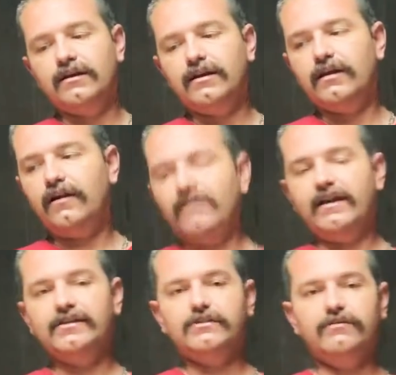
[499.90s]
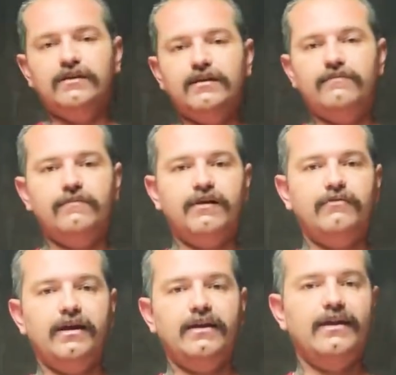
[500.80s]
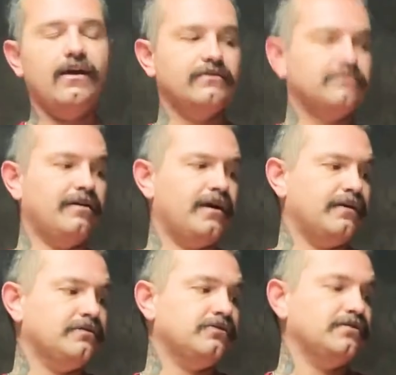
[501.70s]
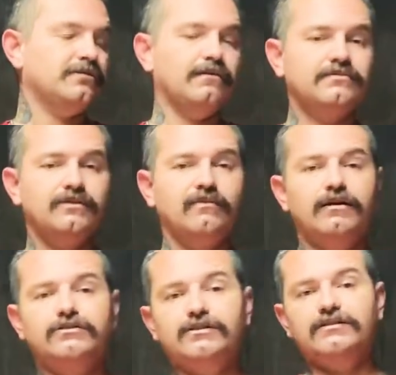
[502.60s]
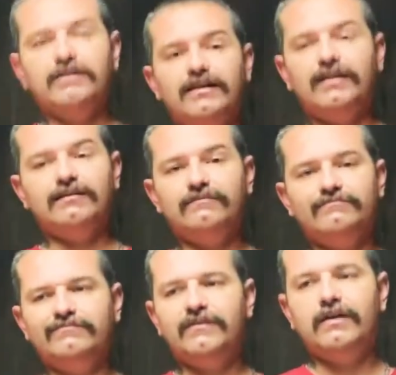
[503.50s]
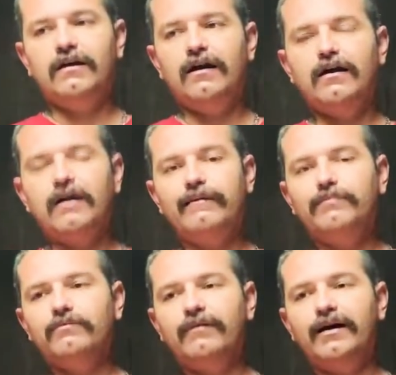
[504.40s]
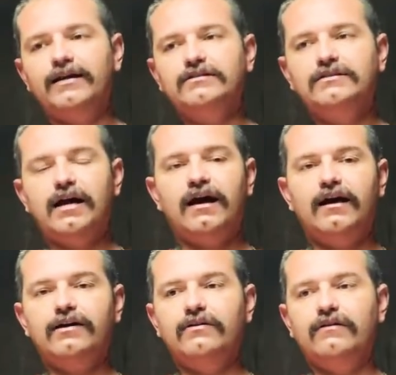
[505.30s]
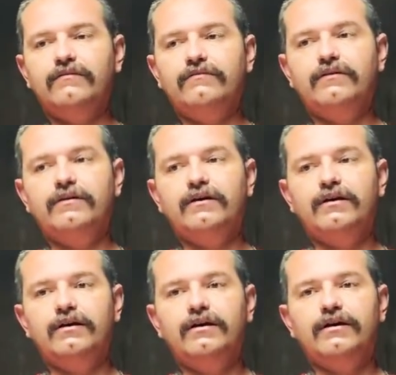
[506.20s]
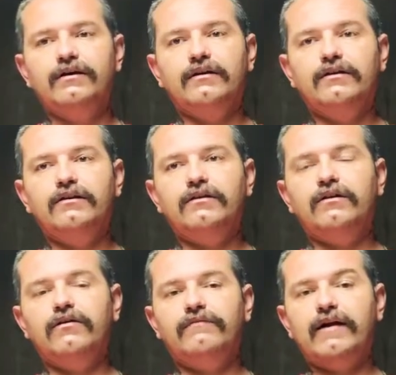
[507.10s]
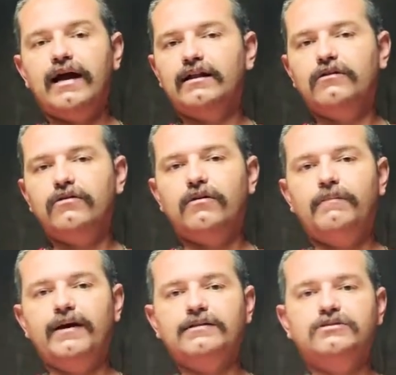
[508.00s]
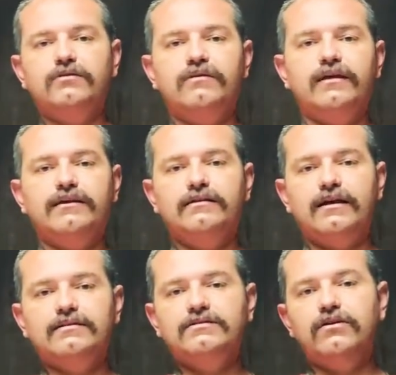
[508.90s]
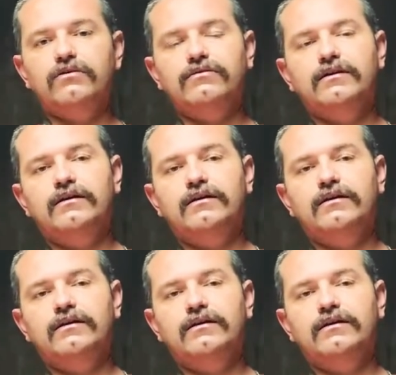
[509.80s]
And all Asia will eat for me right now is mice. She's up to where she's eating a couple mice. Yeah, I could have, you know, if I had a local pet store that sold,